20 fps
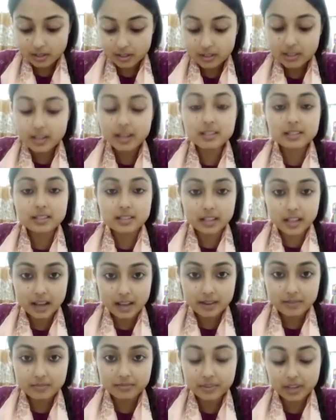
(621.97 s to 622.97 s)
There's
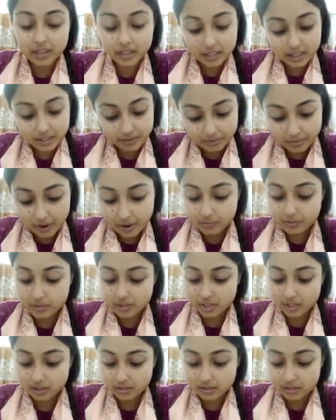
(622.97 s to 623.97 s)
life in the
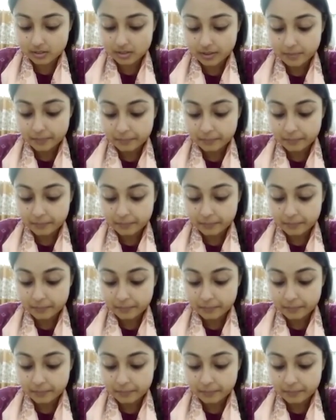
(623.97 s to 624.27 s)
fountains.